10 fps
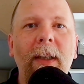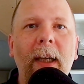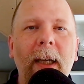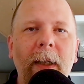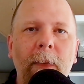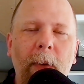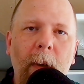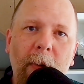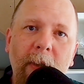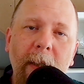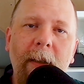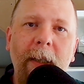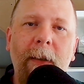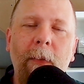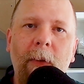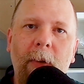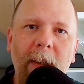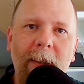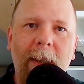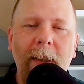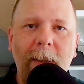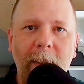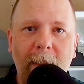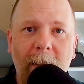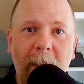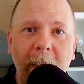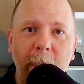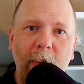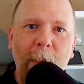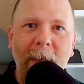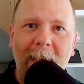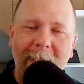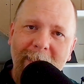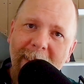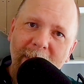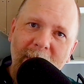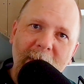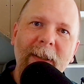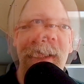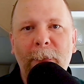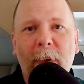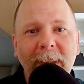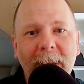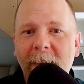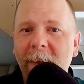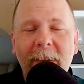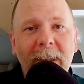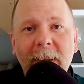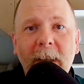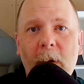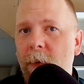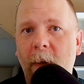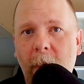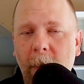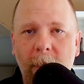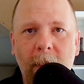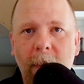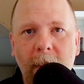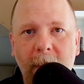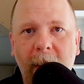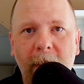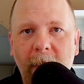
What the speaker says: and in particular criticized its claim to be a standard, points out that there is no Go standard